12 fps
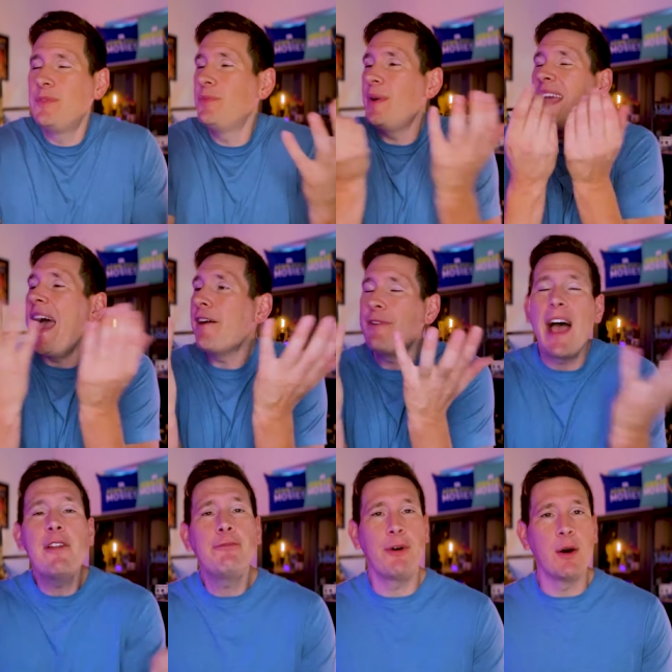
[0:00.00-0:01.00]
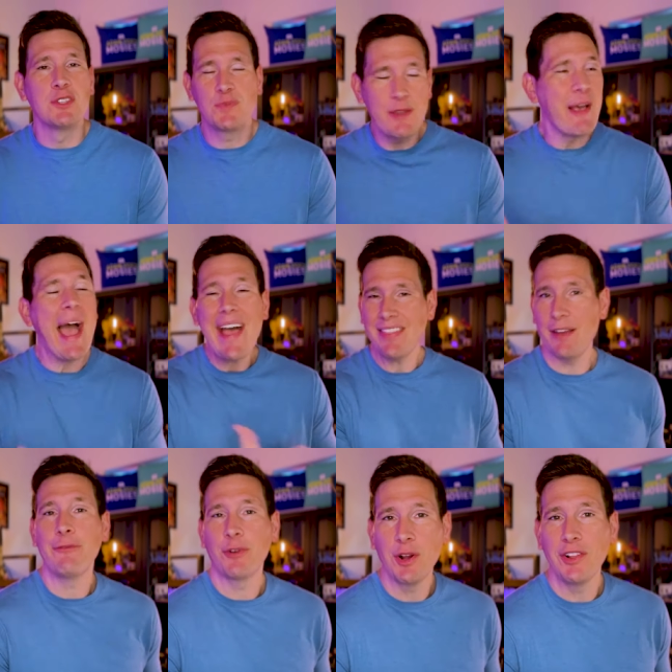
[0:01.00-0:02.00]
We have headphones, we've had them
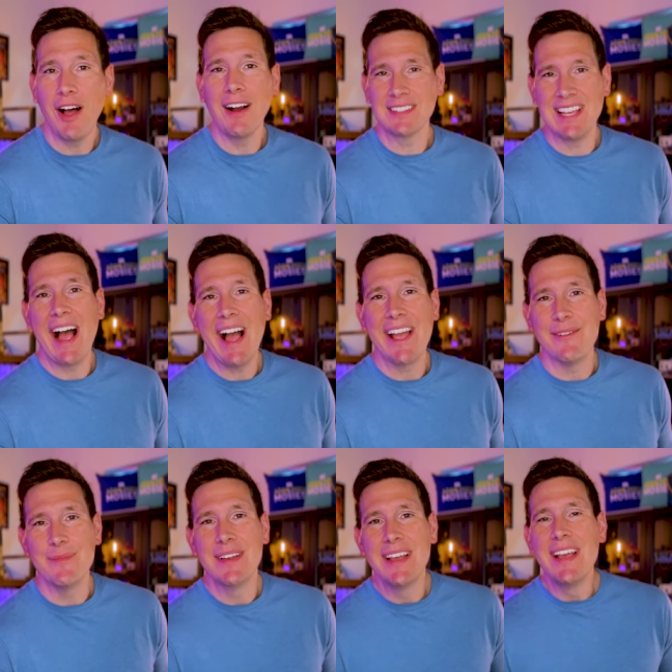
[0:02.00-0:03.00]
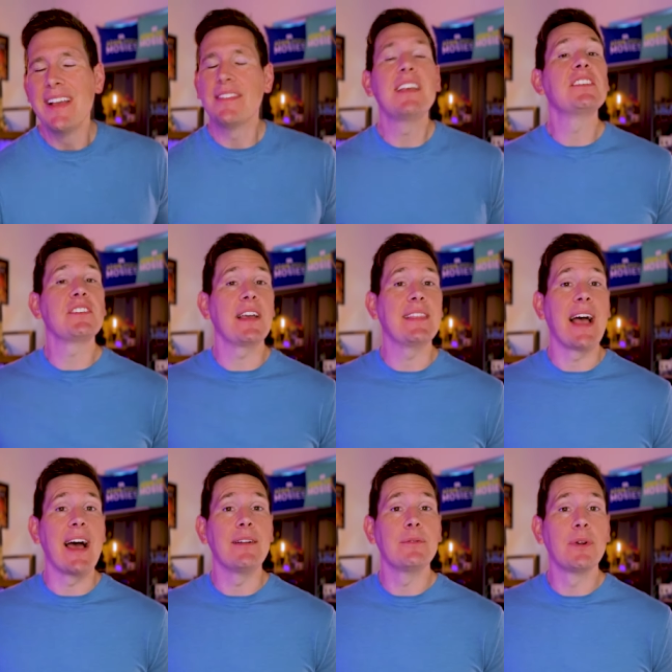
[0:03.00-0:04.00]
for a long time. Things like
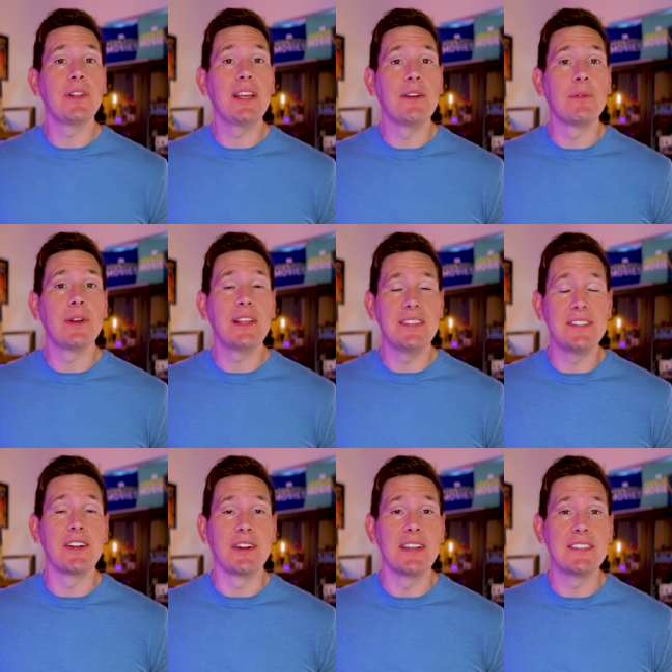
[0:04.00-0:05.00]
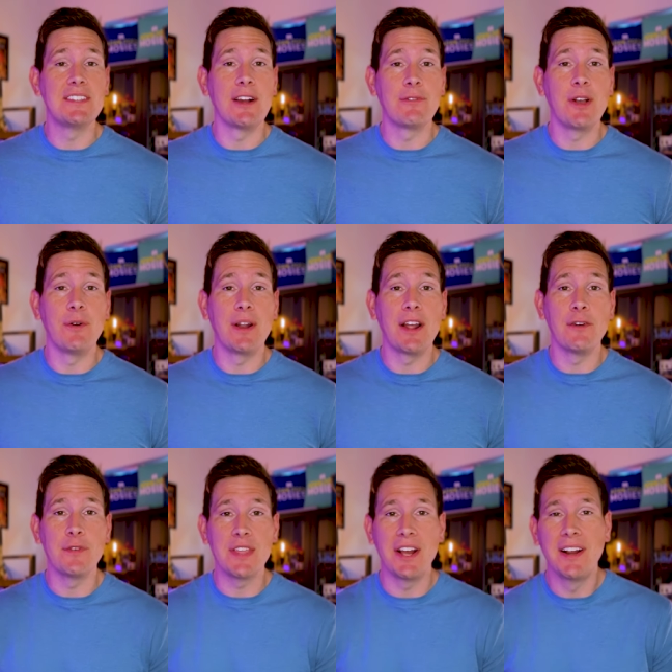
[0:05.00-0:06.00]
that. Really, really serious stuff going on
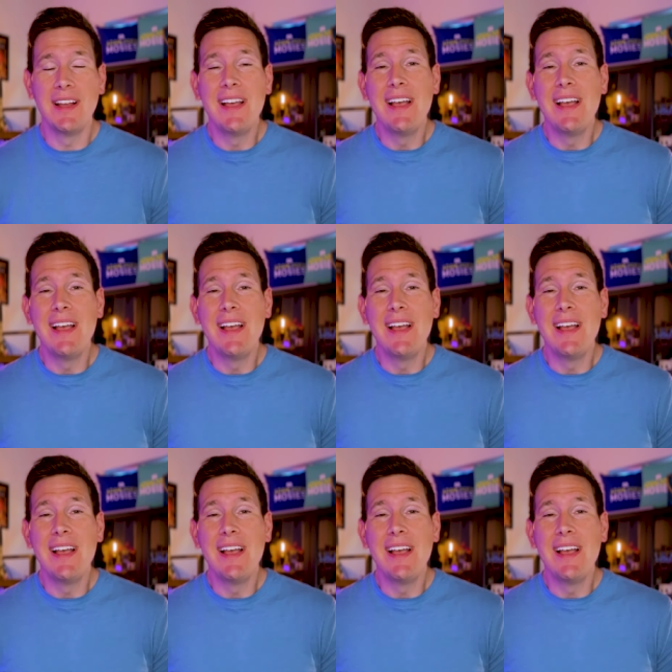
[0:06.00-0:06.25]
over there.